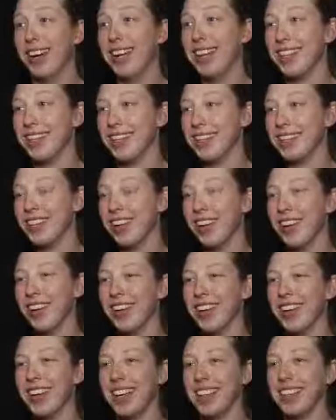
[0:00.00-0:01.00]
either,
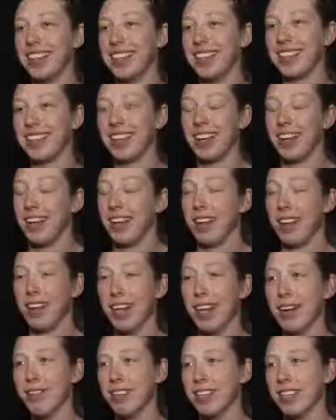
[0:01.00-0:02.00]
so it's
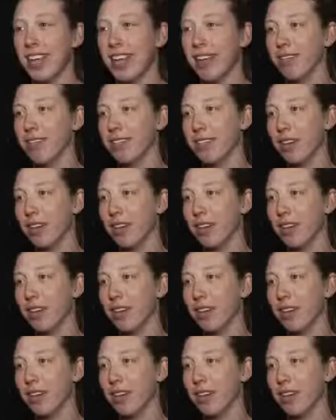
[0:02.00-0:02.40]
none of us have.